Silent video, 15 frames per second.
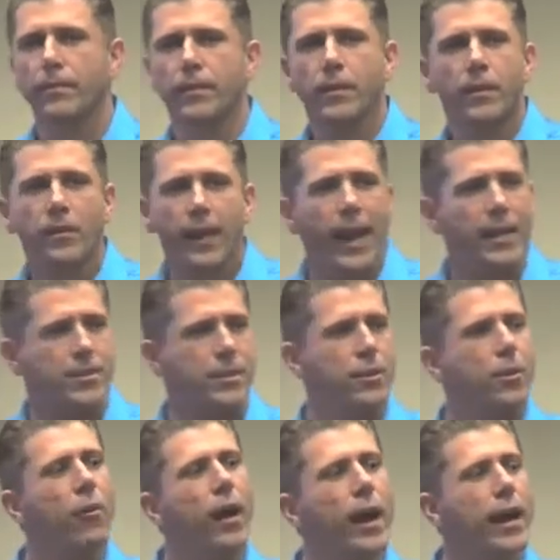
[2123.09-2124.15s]
You guys are
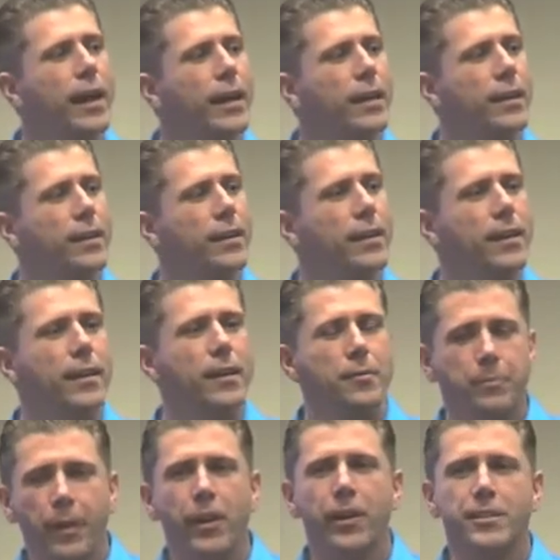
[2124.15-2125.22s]
quiet
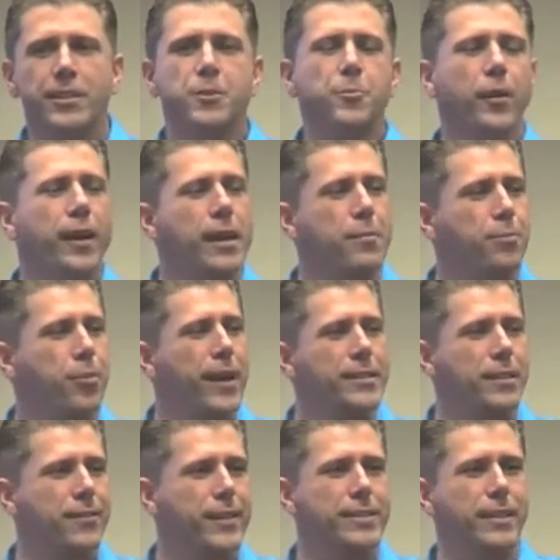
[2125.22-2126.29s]
because it's pretty
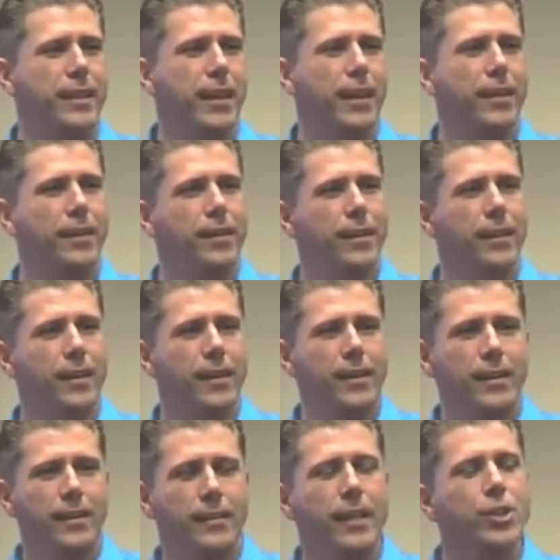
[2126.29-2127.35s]
impressive, isn't it?
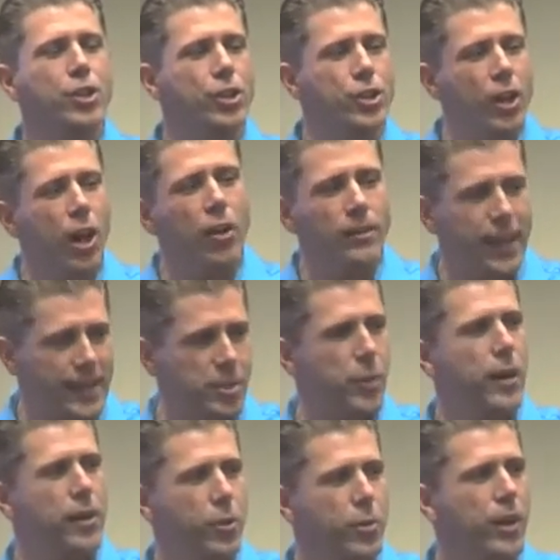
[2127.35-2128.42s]
Did you know that's what
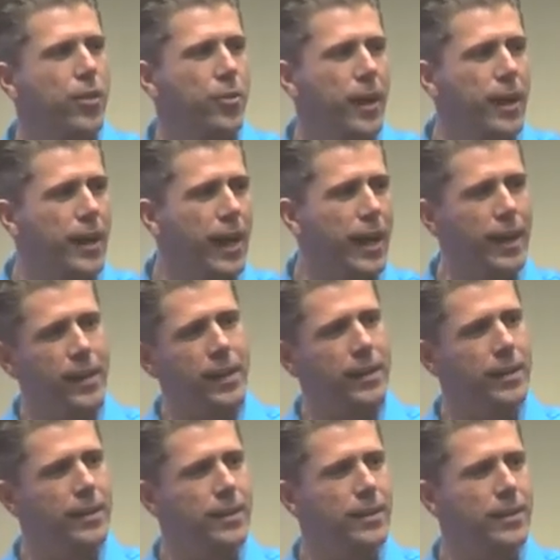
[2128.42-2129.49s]
you were drinking?
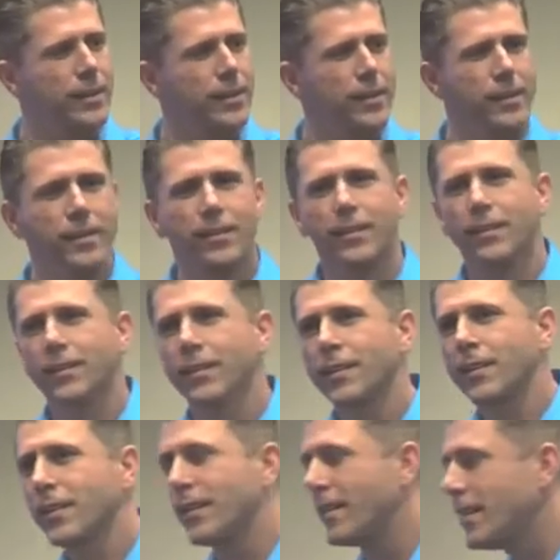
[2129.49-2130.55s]

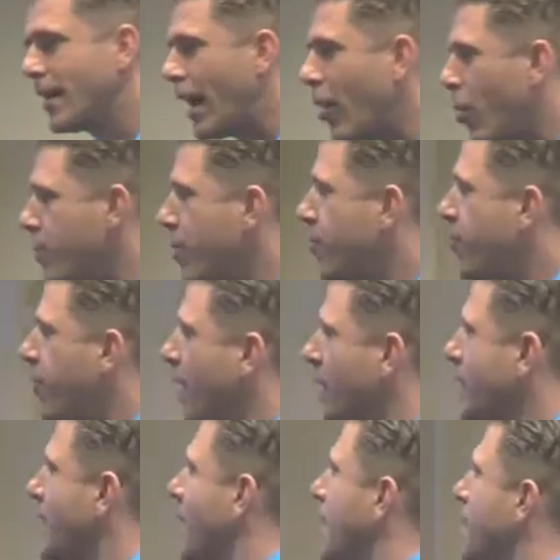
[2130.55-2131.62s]
Ah, I hope you
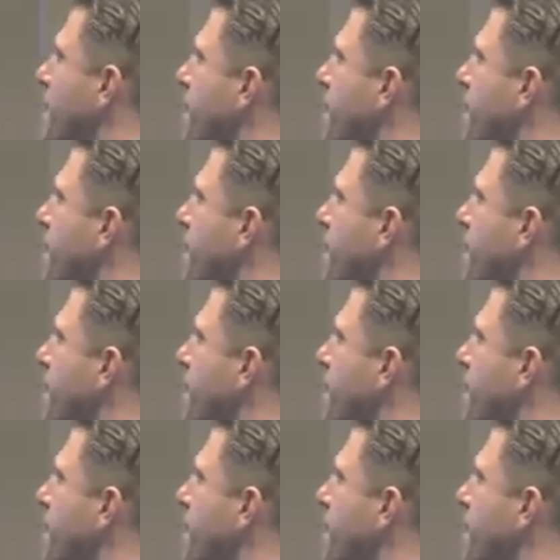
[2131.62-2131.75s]
felt it.